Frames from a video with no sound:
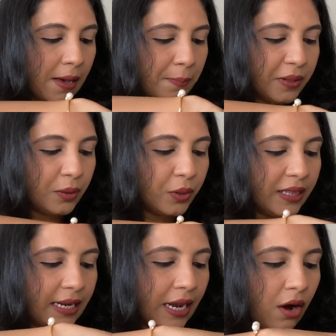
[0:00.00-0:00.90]
But the
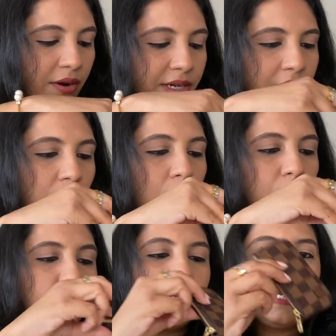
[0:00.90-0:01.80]
one that I already
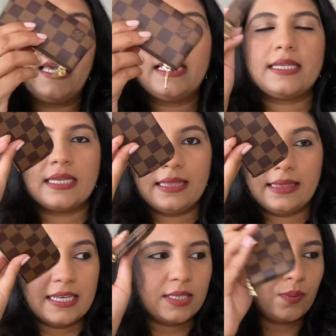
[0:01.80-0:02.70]
own is
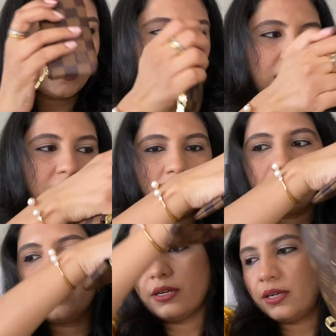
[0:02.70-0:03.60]
this one
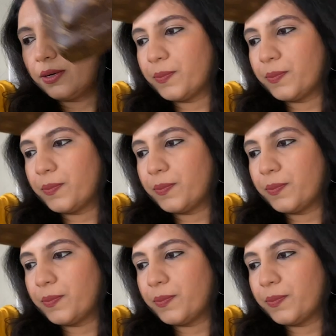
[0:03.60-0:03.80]
here.